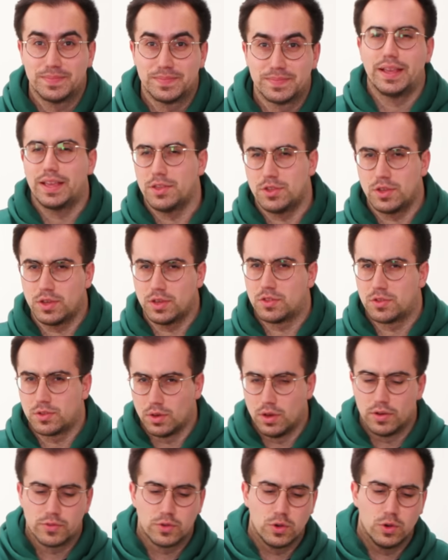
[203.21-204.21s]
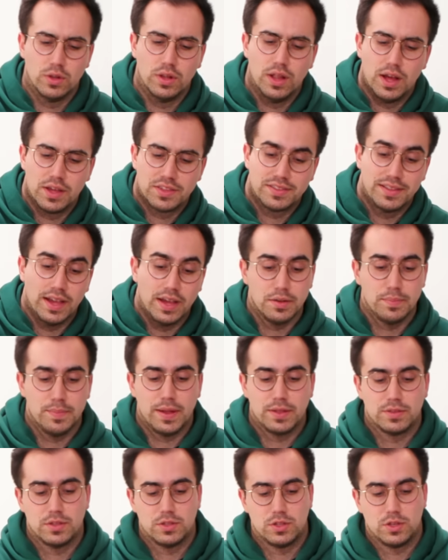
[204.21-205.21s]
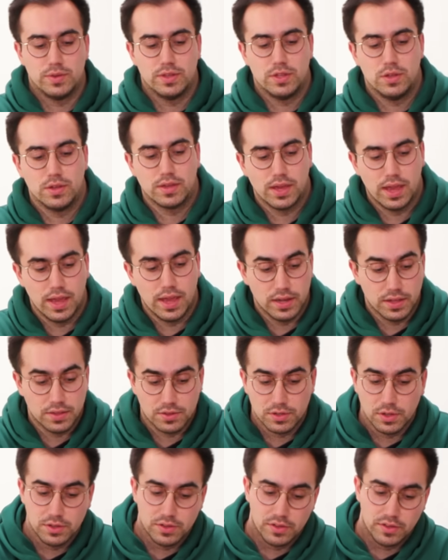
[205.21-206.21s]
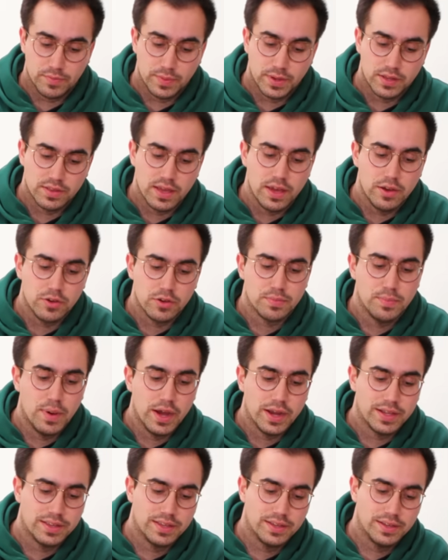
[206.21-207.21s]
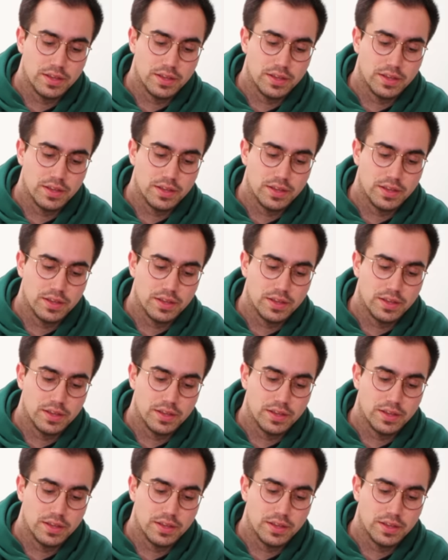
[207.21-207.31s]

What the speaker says: I guess you could sort of call our standard Mountain Dew in the UK an exclusive, because here it's marketed